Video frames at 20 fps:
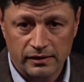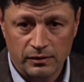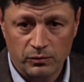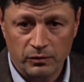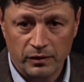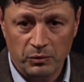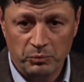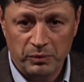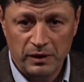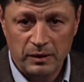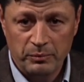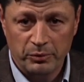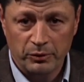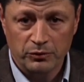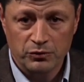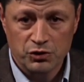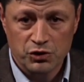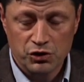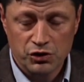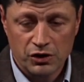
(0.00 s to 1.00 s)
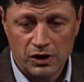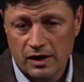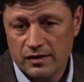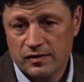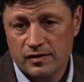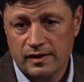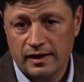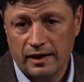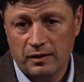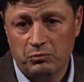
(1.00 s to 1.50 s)
and when people
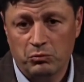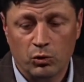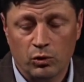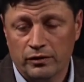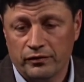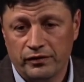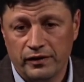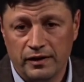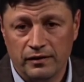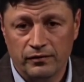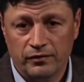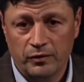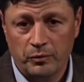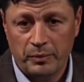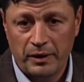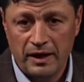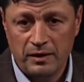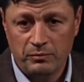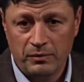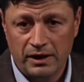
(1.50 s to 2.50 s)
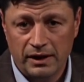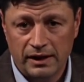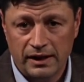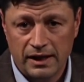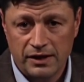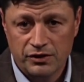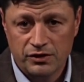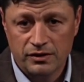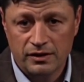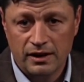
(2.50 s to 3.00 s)
just get morphine for pain
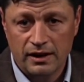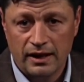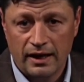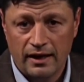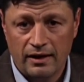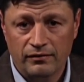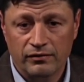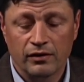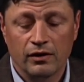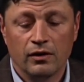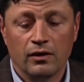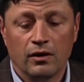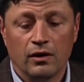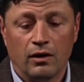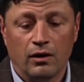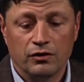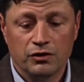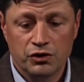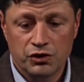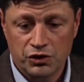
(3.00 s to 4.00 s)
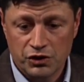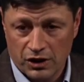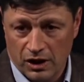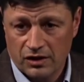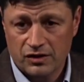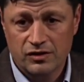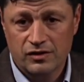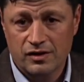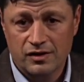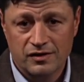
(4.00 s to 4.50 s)
medication, they have
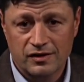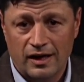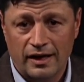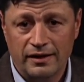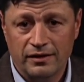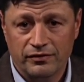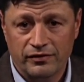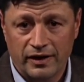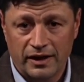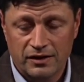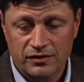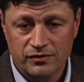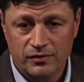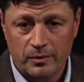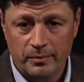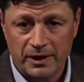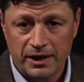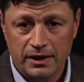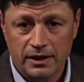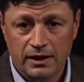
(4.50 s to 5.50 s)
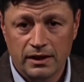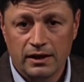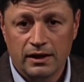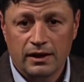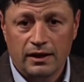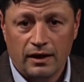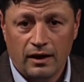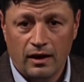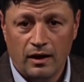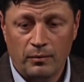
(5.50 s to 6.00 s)
just the side effects from it,
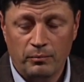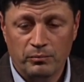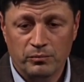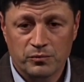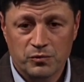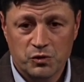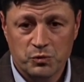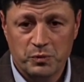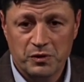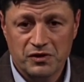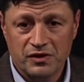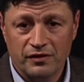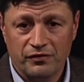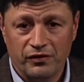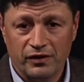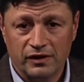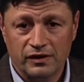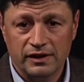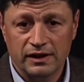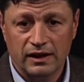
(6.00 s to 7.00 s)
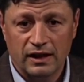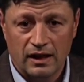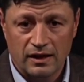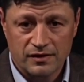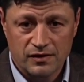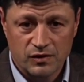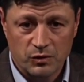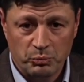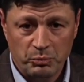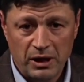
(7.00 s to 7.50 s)
specifically
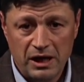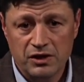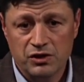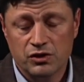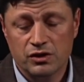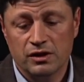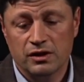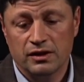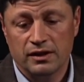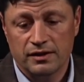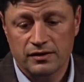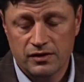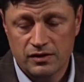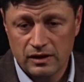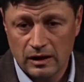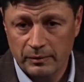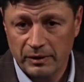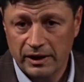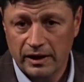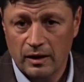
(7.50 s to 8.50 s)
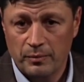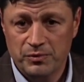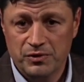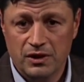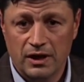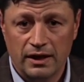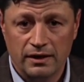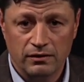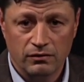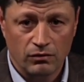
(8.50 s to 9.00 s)
constipation and stomach
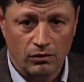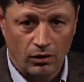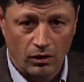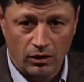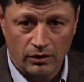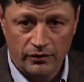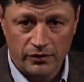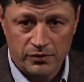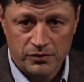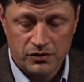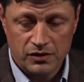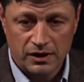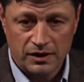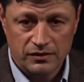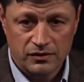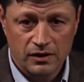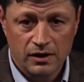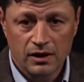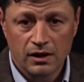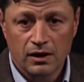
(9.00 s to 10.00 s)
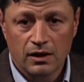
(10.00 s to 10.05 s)
upset and all of those things.